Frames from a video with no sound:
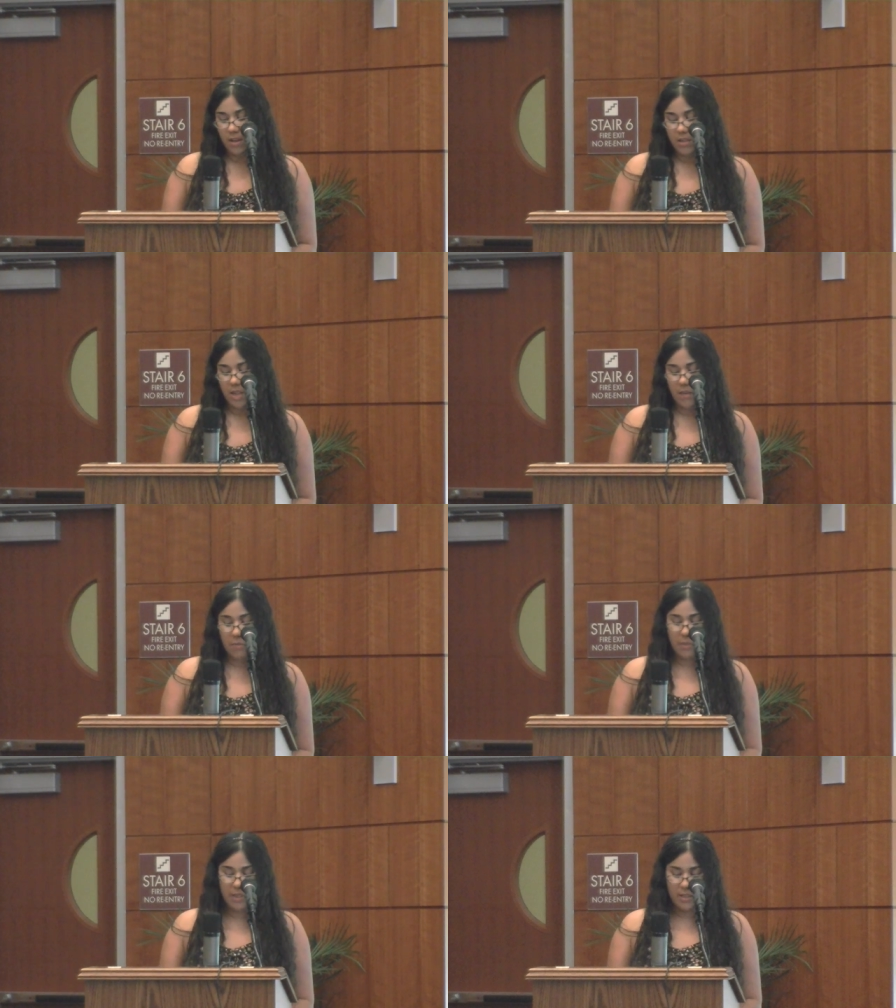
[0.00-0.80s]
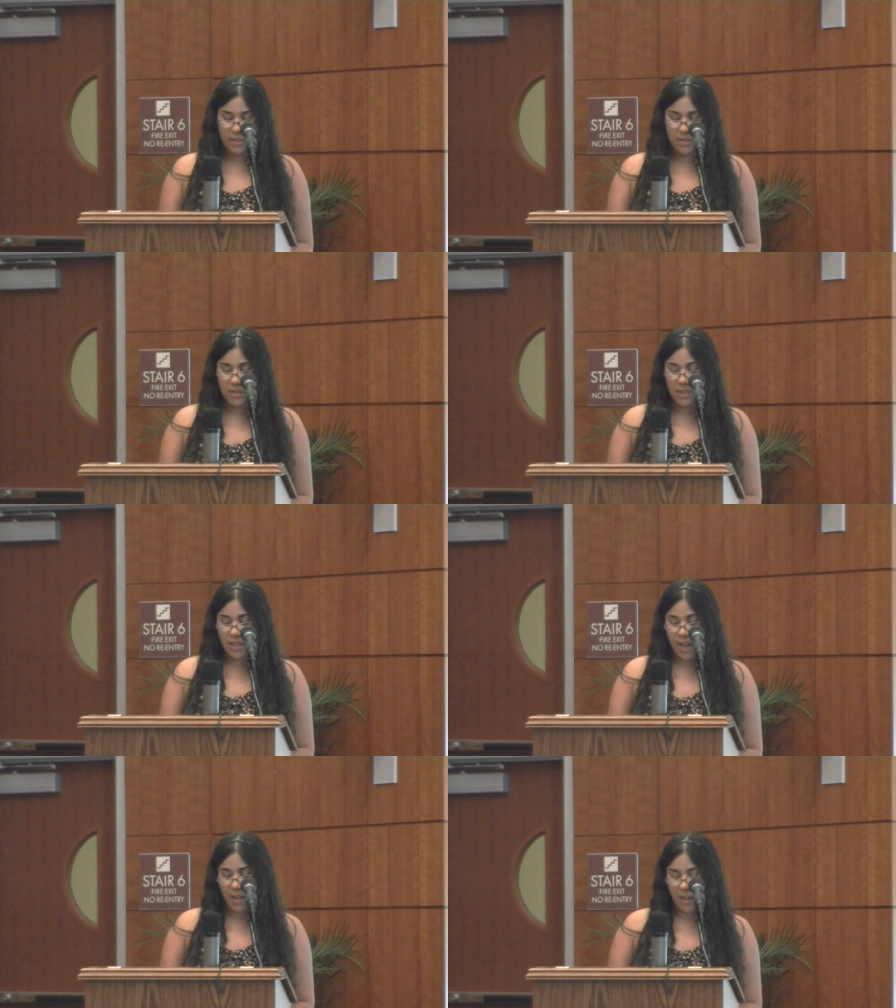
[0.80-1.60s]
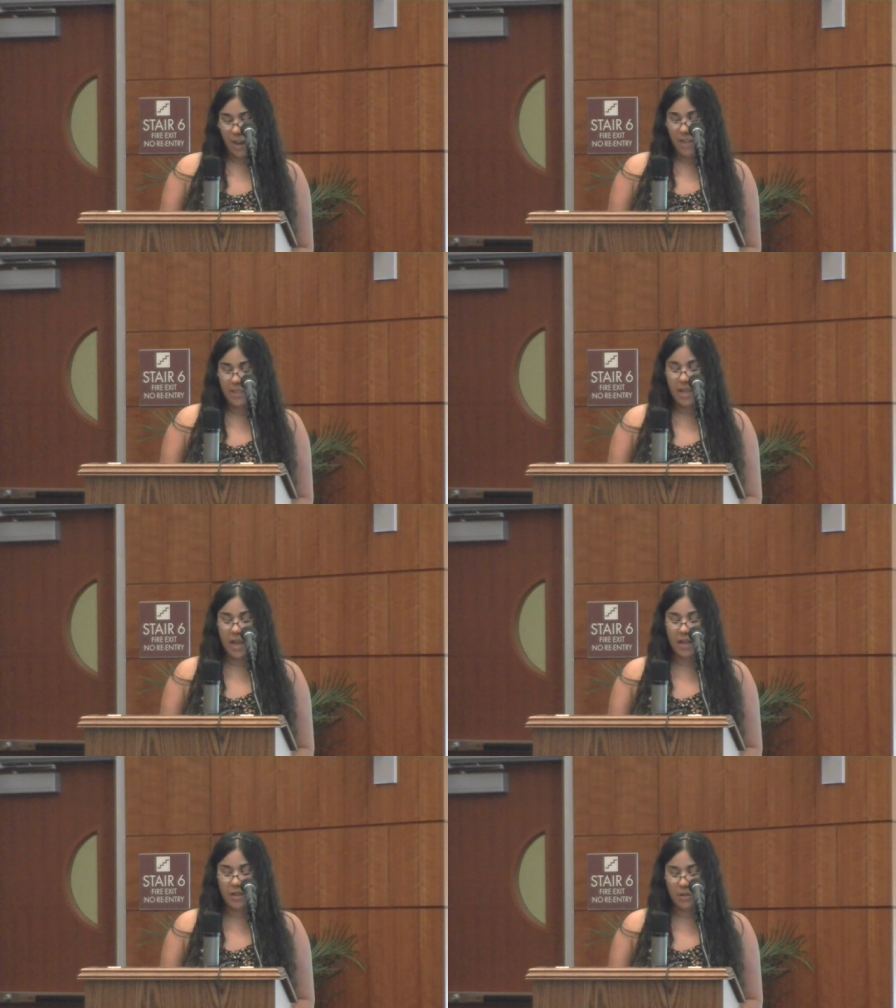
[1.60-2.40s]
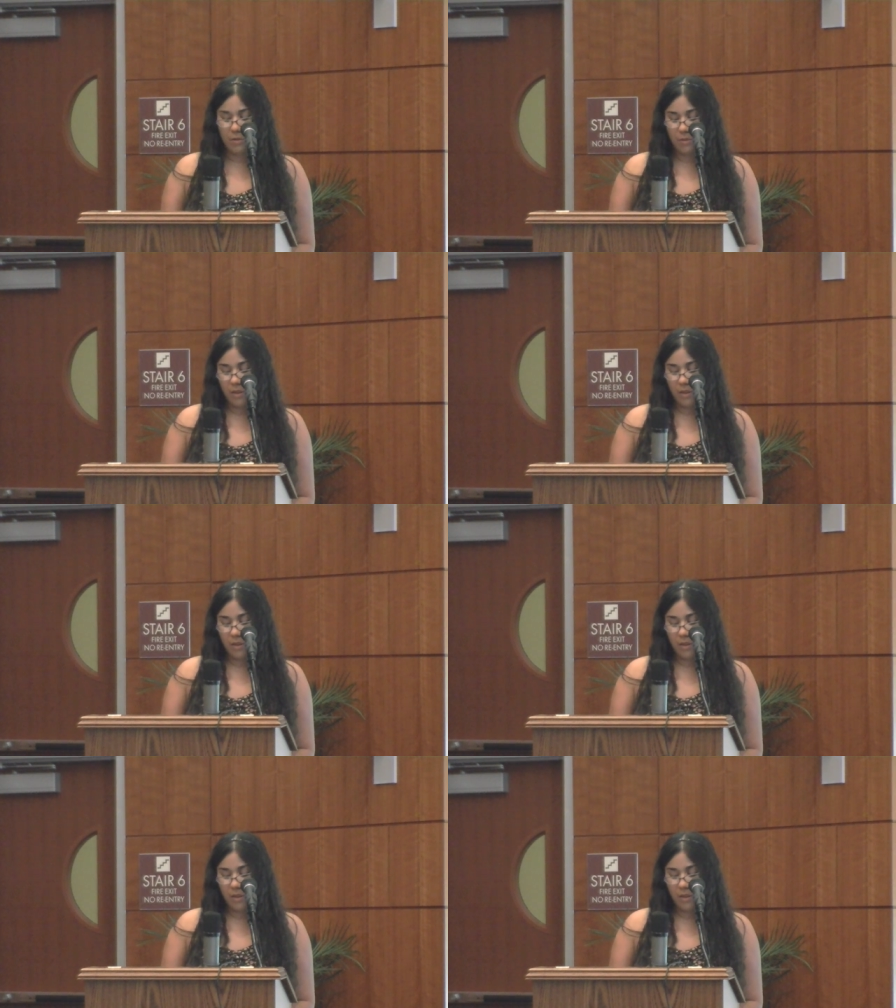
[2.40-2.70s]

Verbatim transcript: Dead wings, the canonized anecdote,